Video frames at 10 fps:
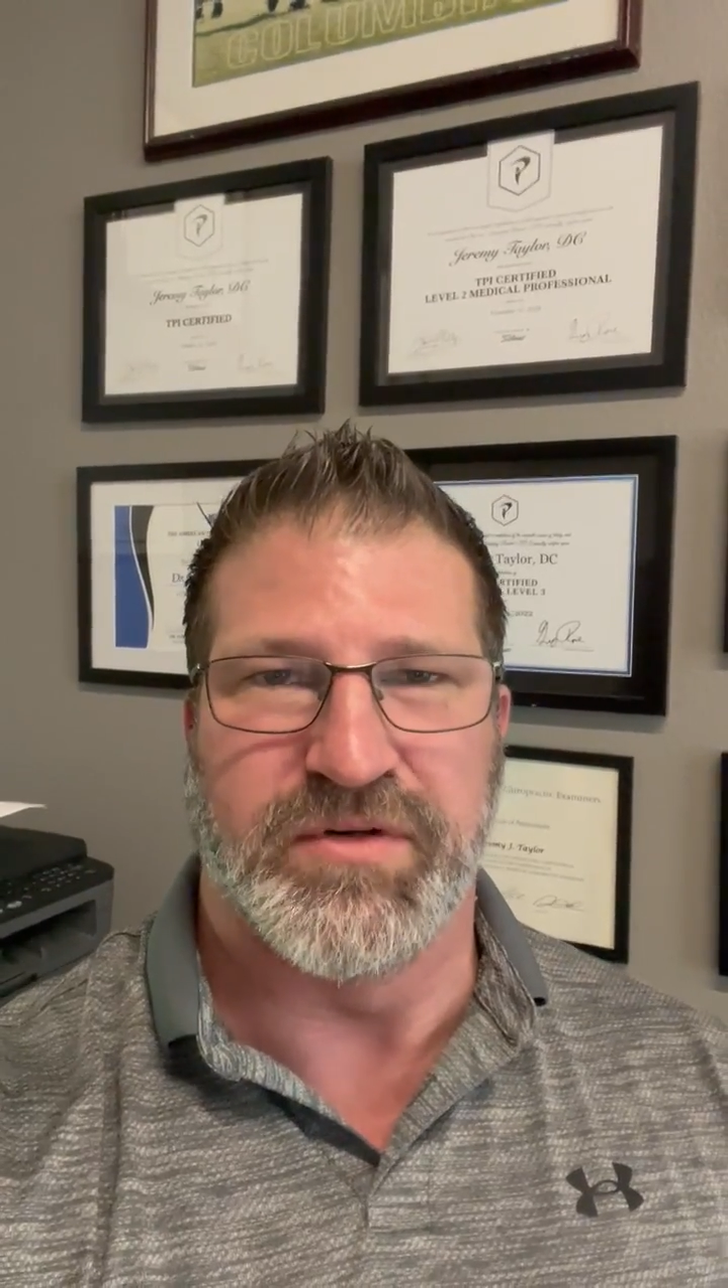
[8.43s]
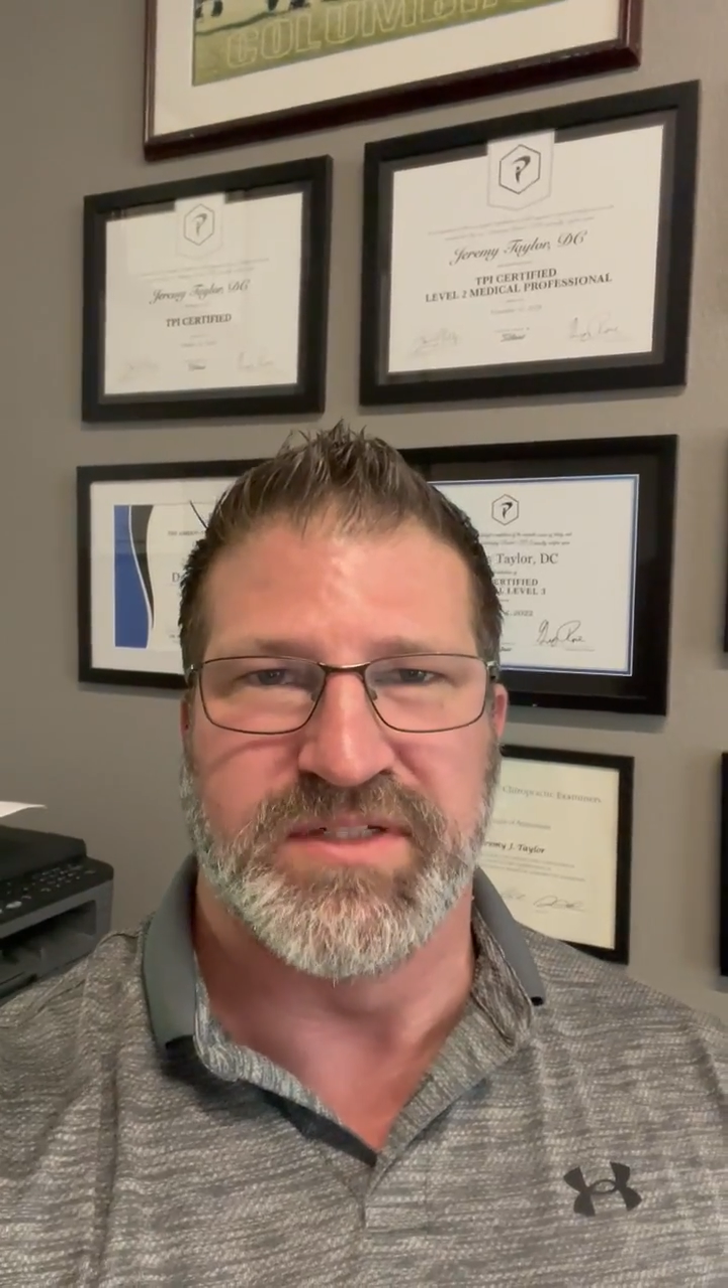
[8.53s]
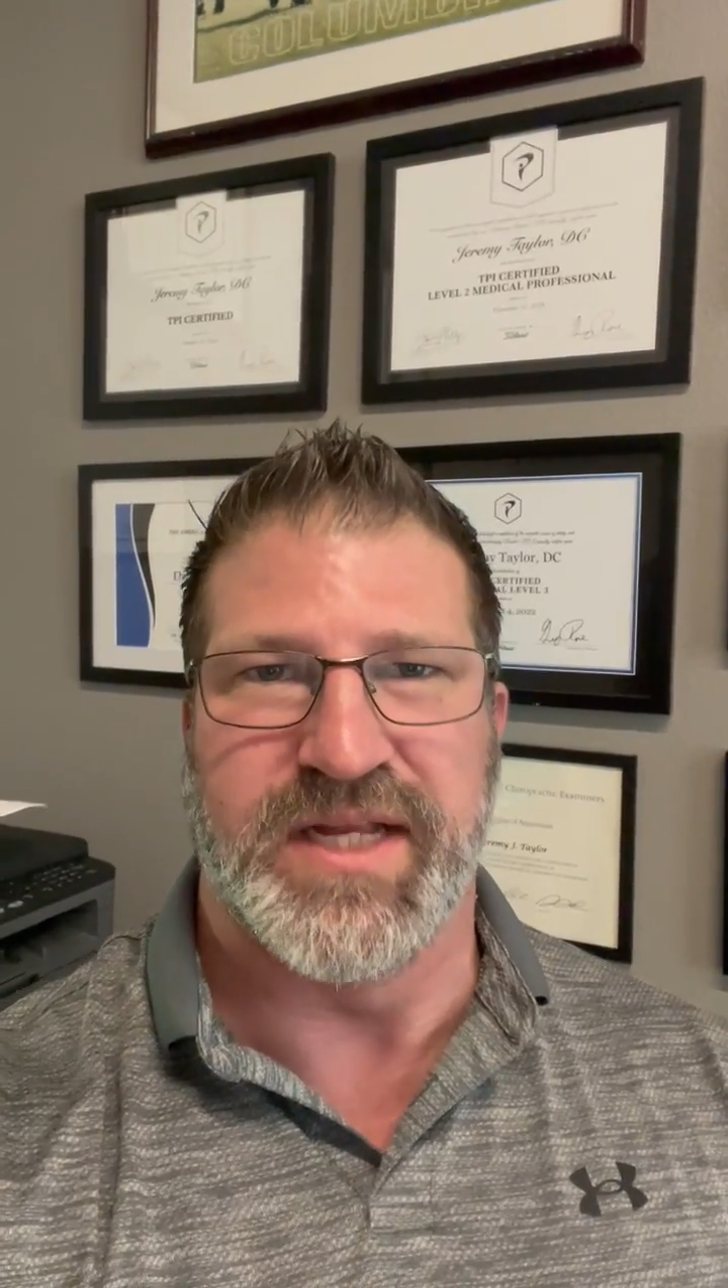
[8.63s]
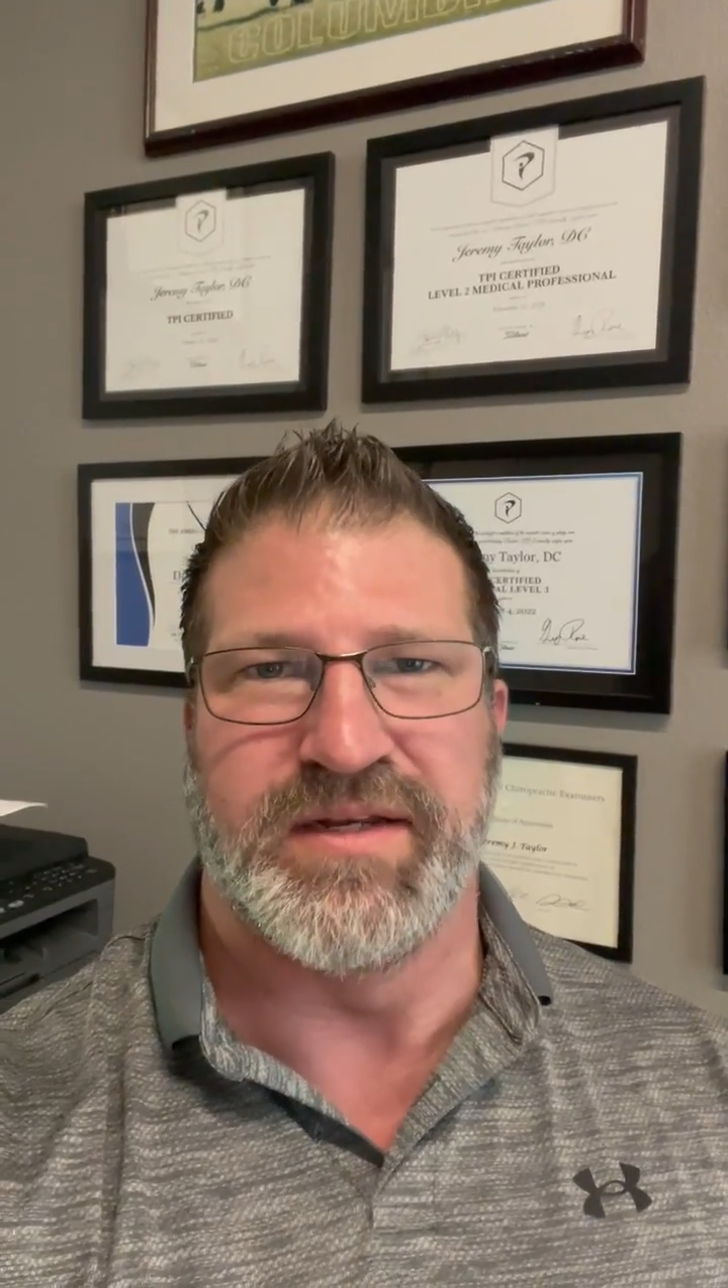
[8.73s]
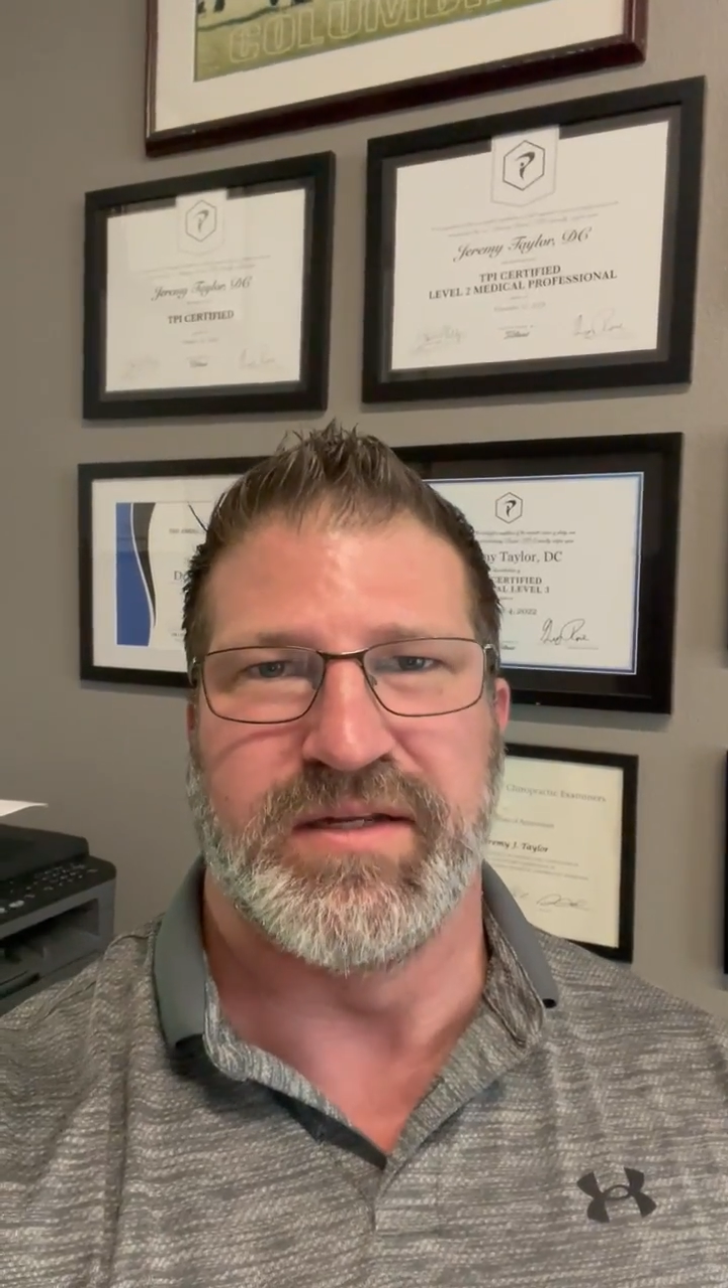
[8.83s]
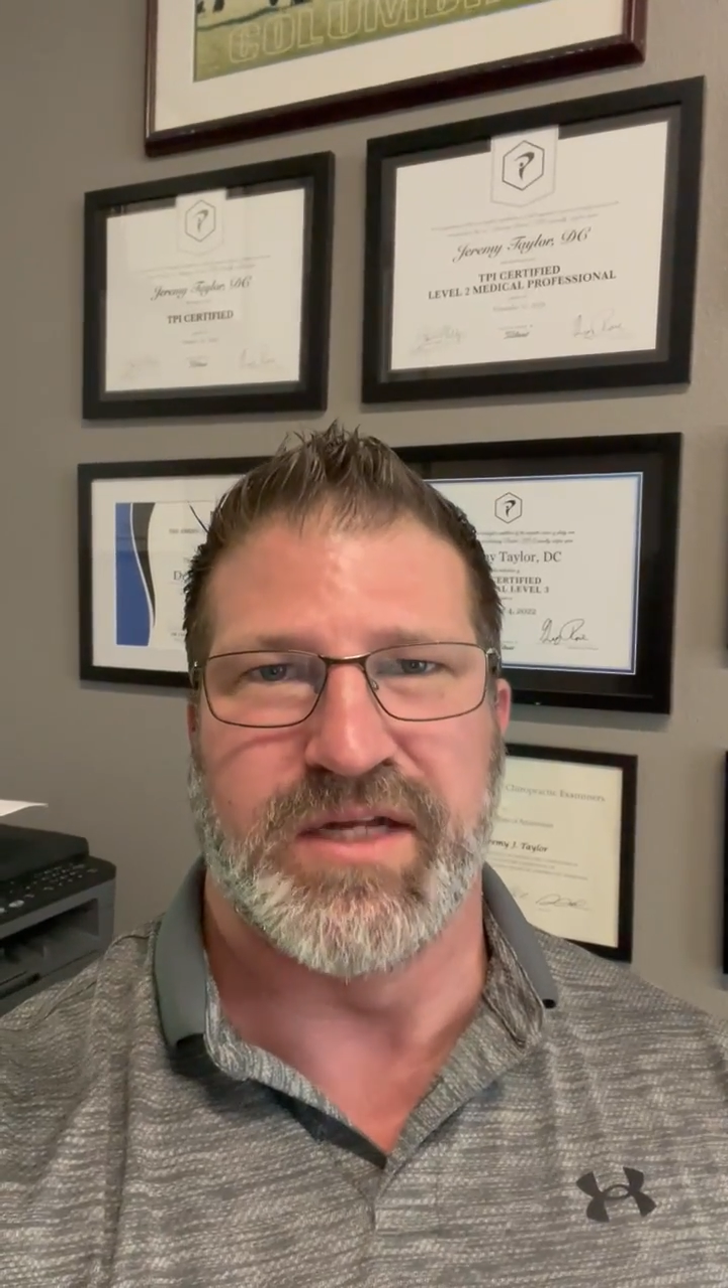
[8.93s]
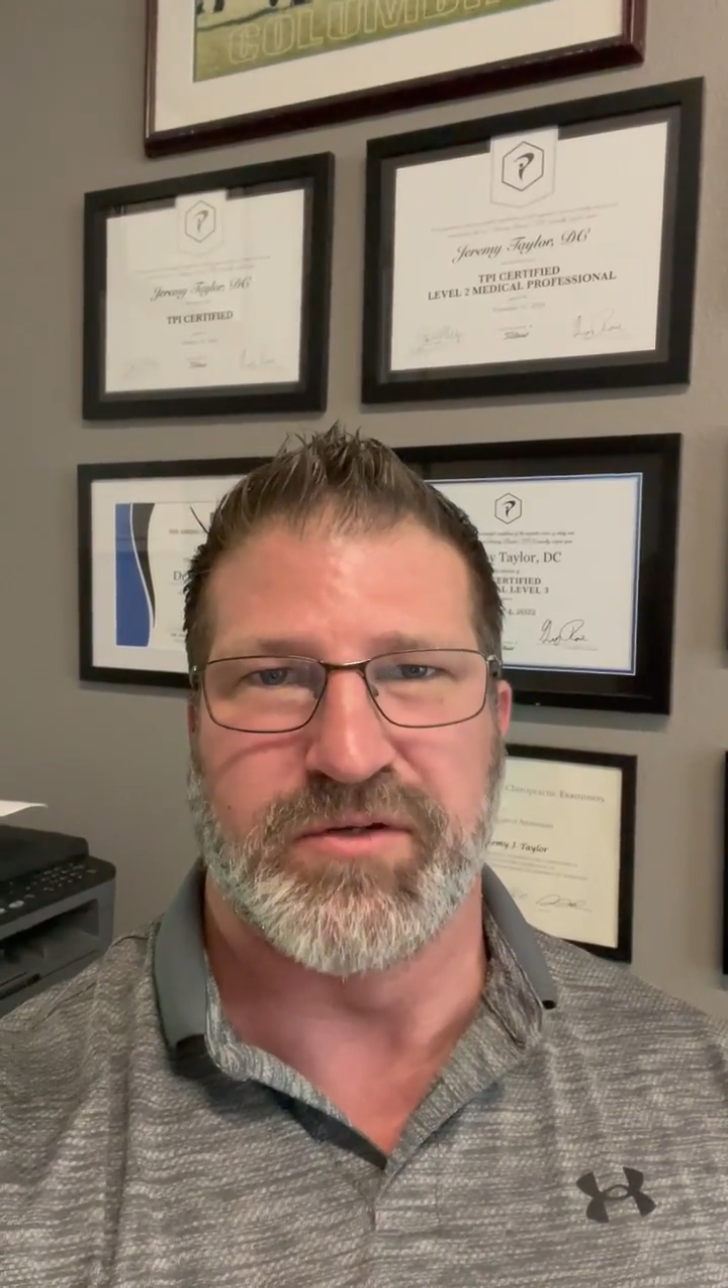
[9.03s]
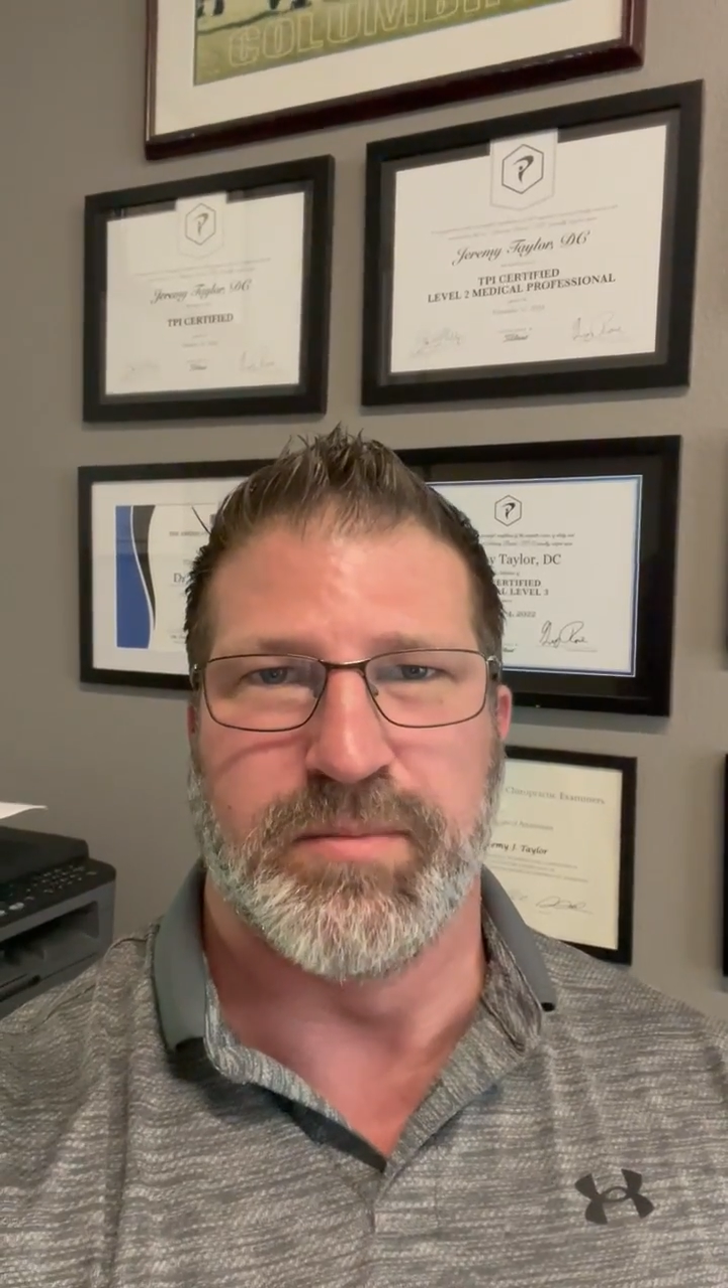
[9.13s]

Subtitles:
attending Dr.